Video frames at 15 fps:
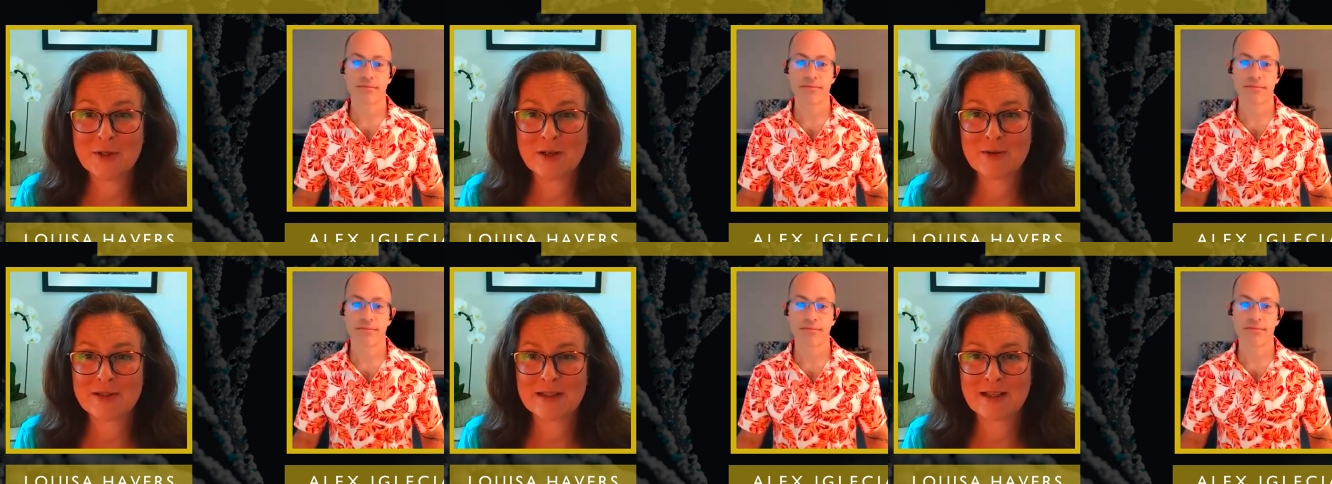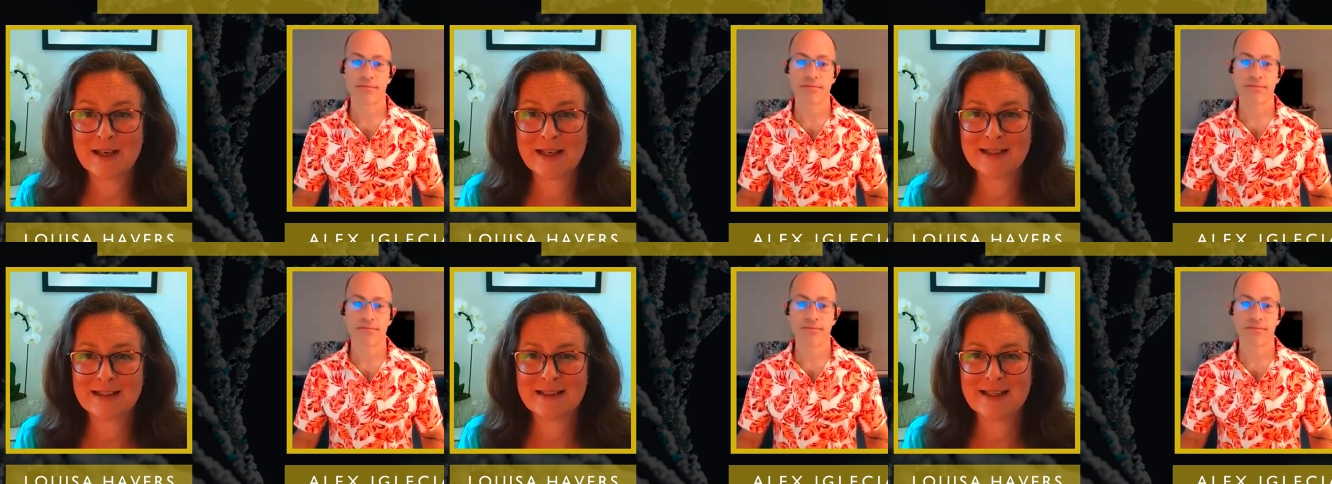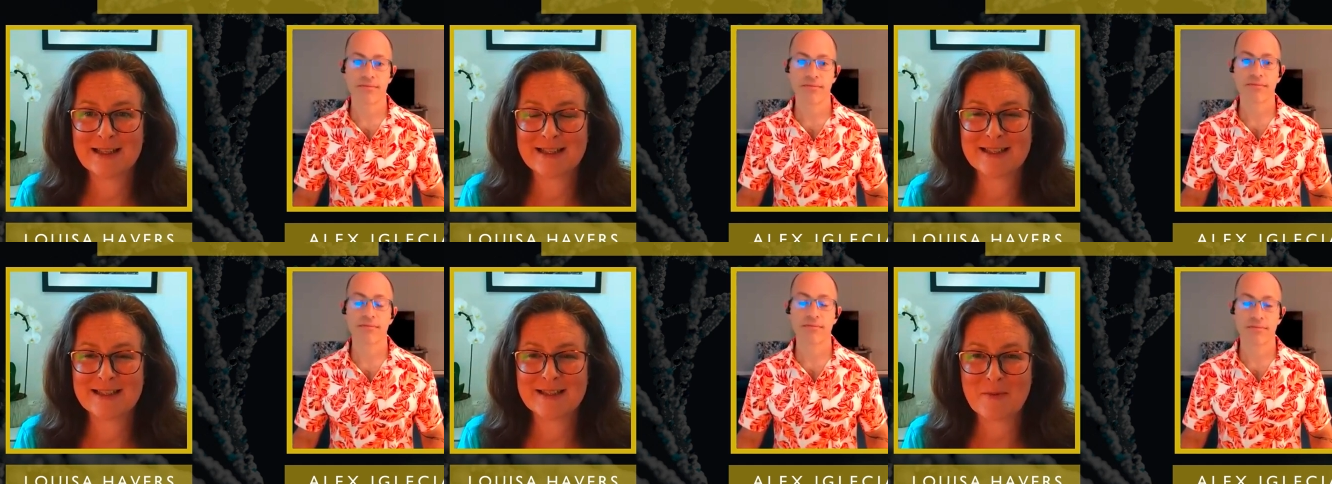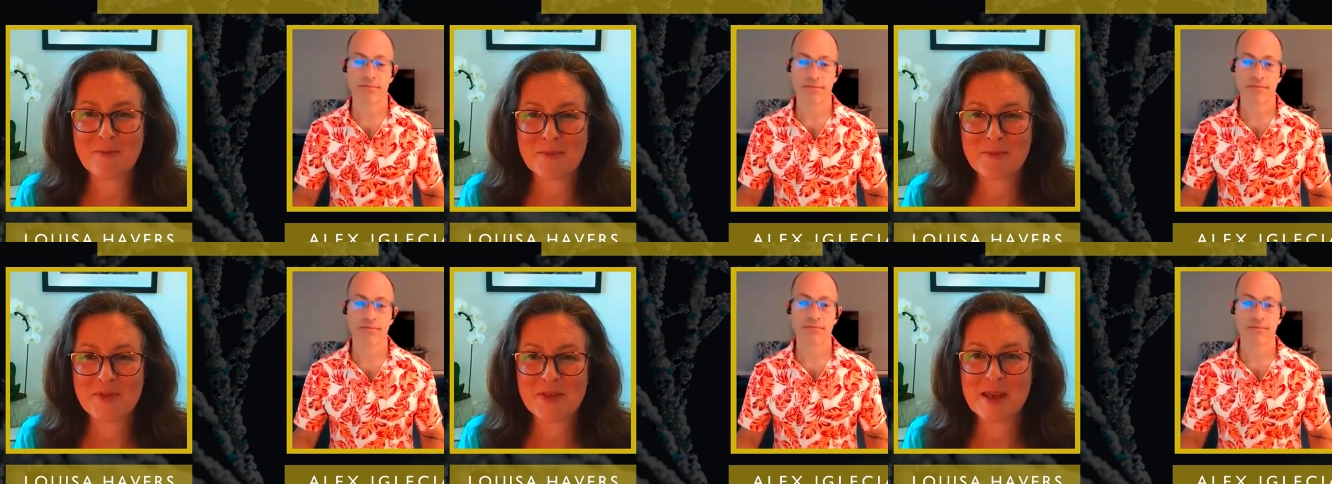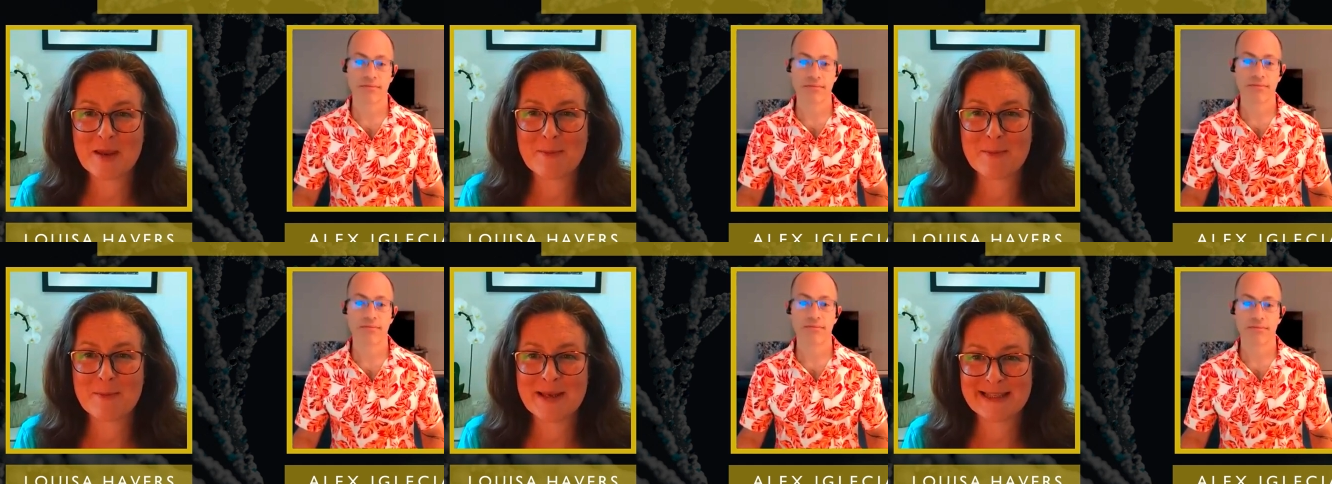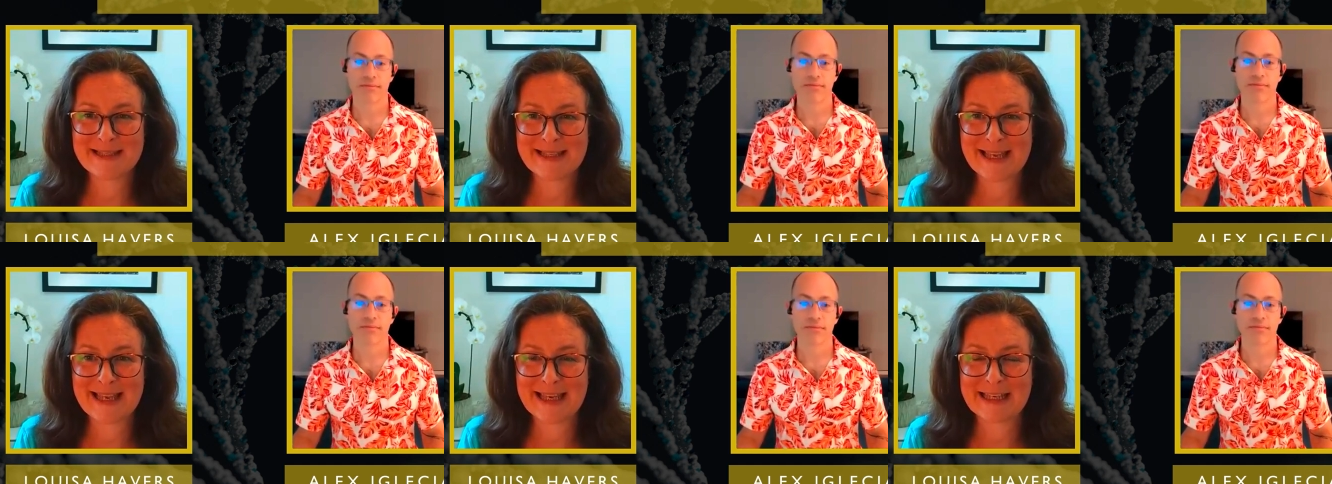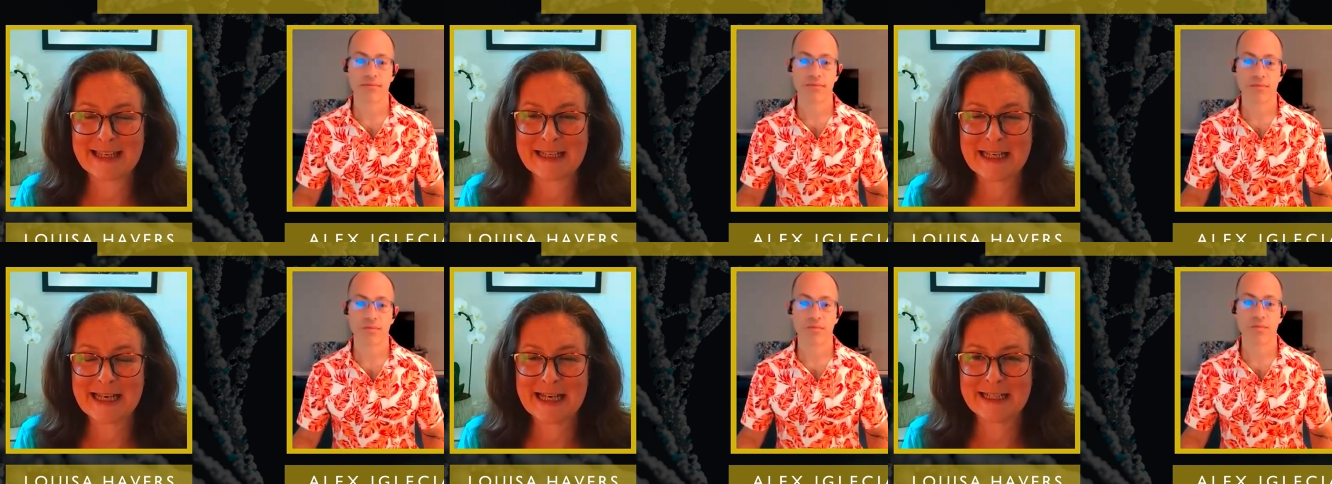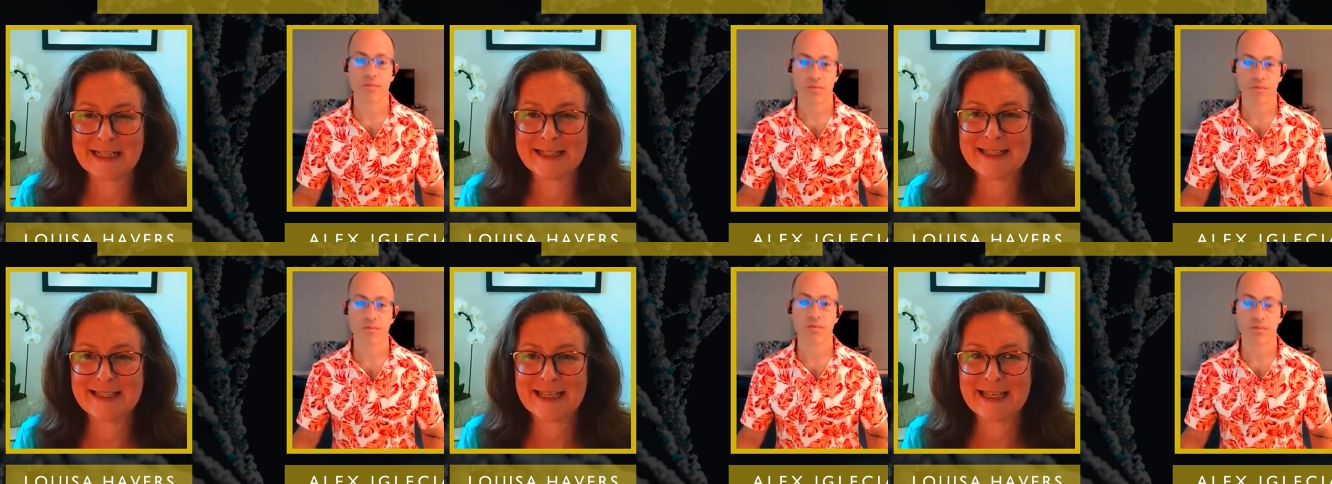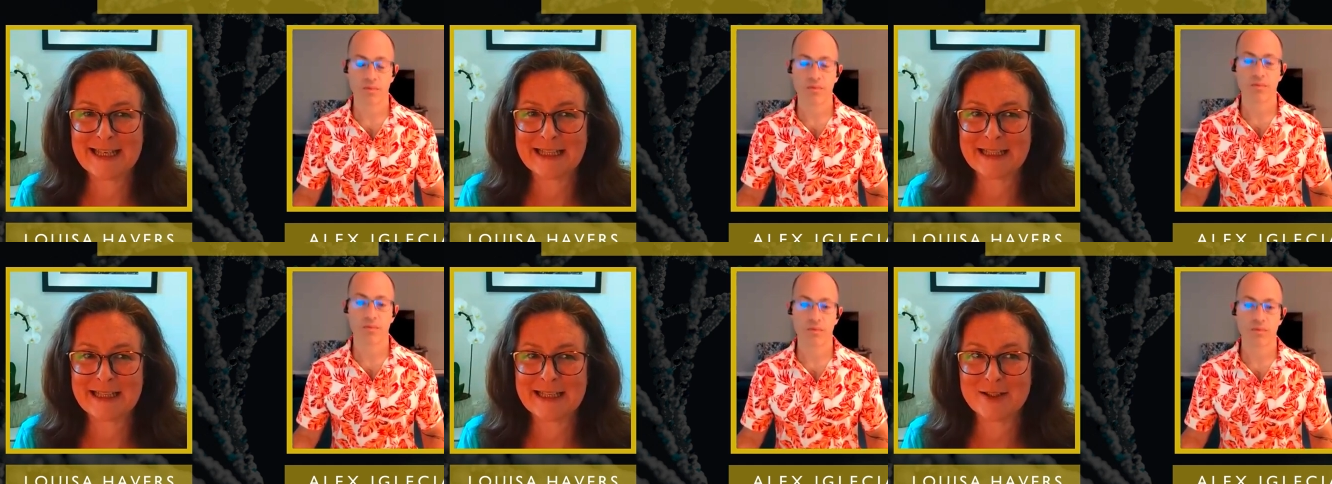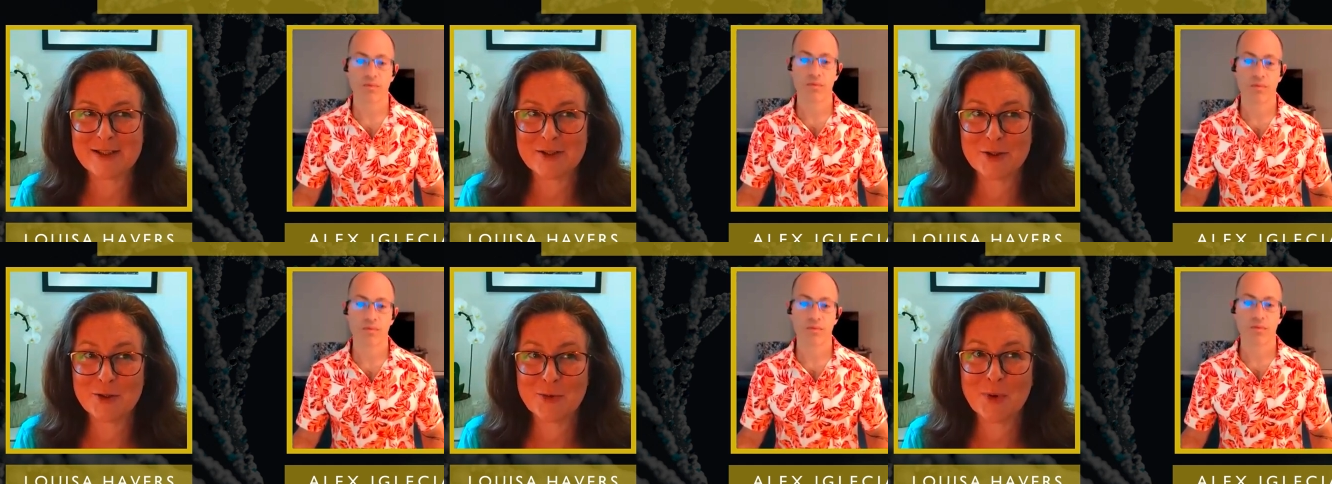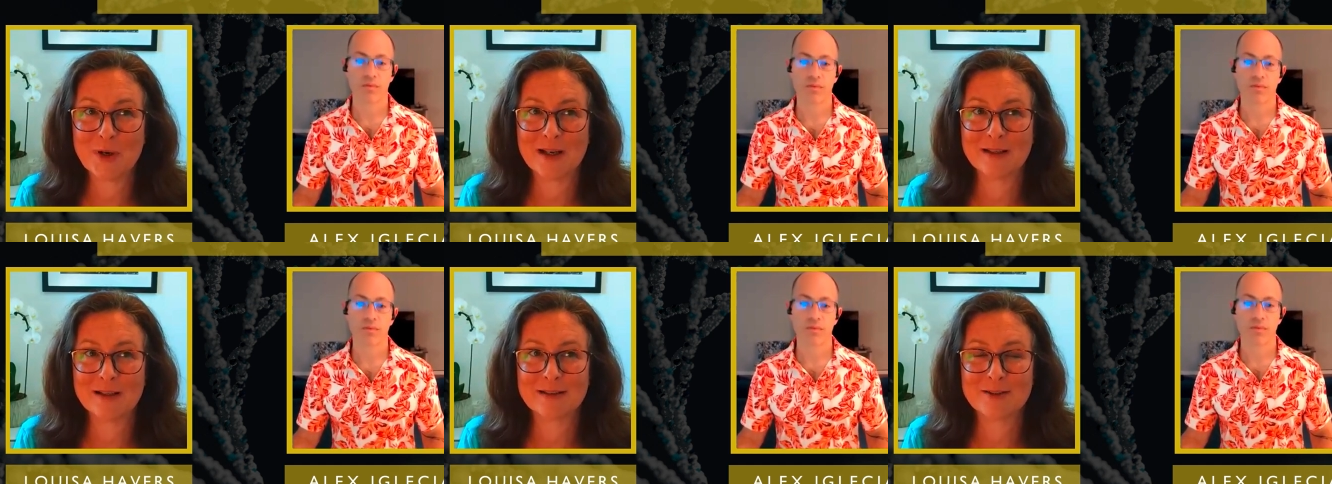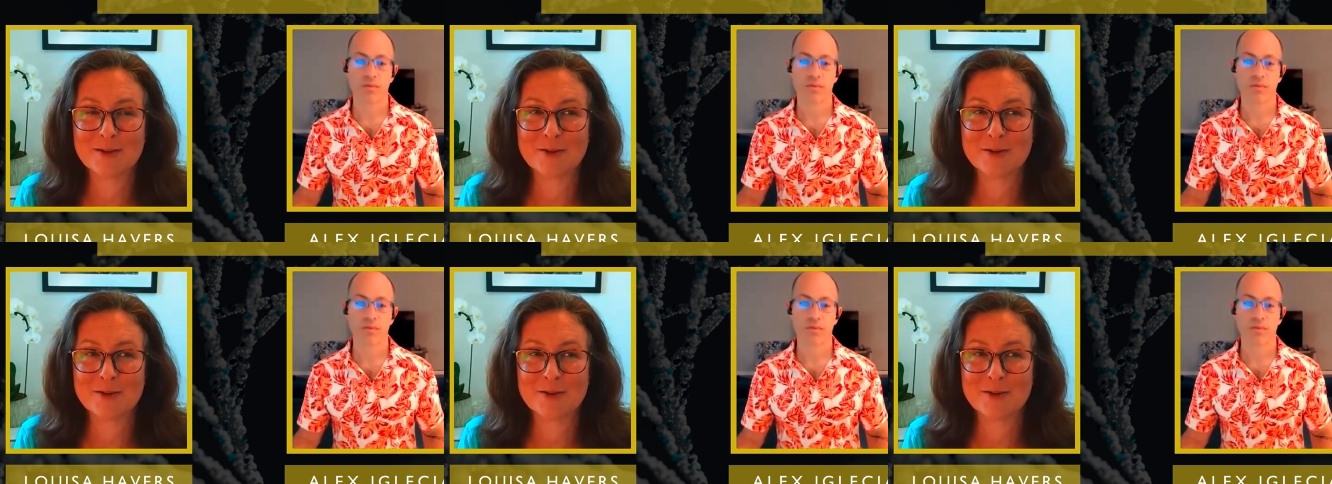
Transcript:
Speaker 1: And I was like, there's something missing, and seeing these two worlds